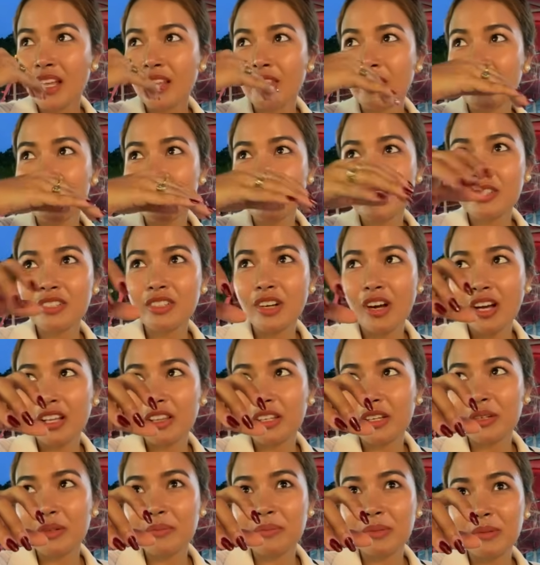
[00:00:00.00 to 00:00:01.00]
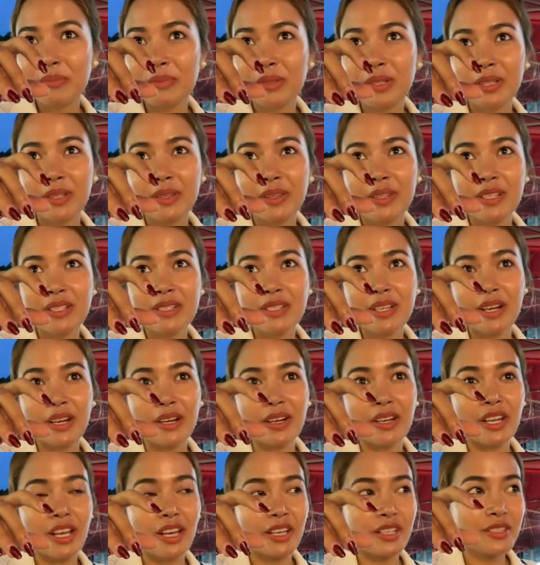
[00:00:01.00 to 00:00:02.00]
There's not a lot of people in this
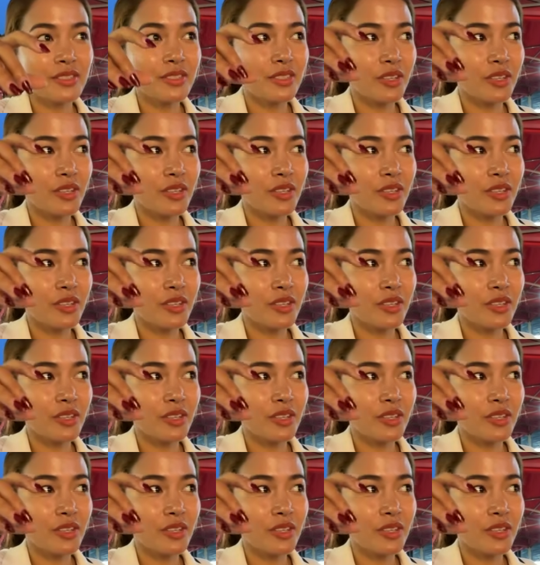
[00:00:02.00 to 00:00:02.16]
area,